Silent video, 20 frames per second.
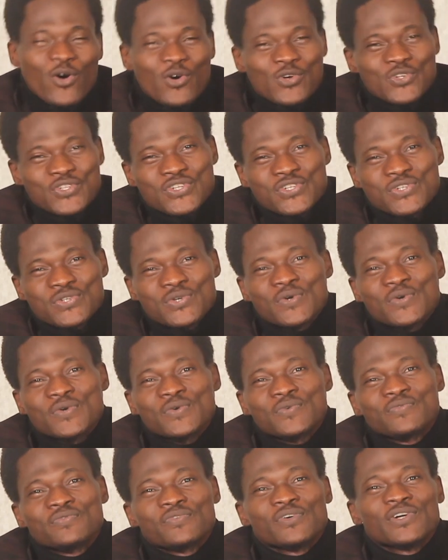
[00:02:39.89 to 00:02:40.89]

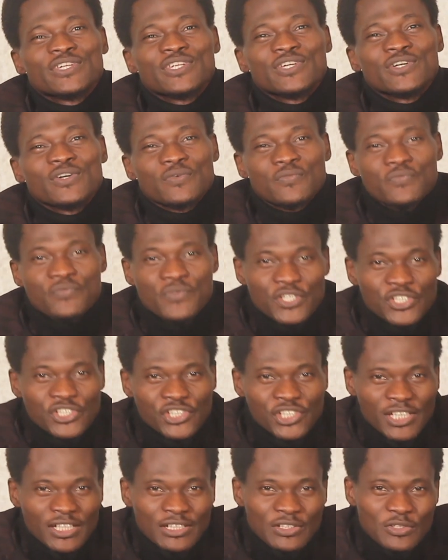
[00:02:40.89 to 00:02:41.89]
also for the
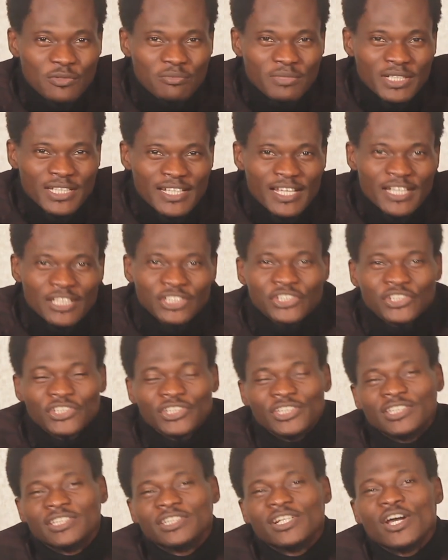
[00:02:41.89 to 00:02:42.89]
official
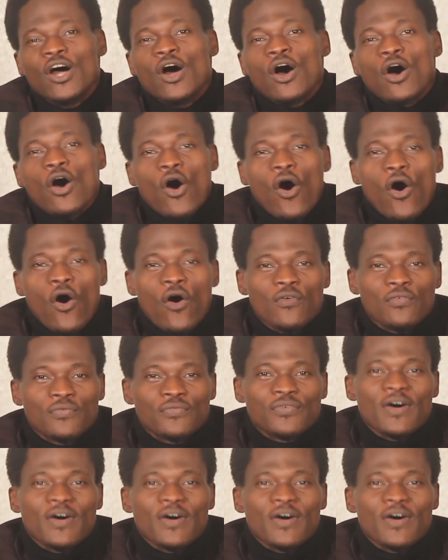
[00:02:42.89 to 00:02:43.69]
nomination of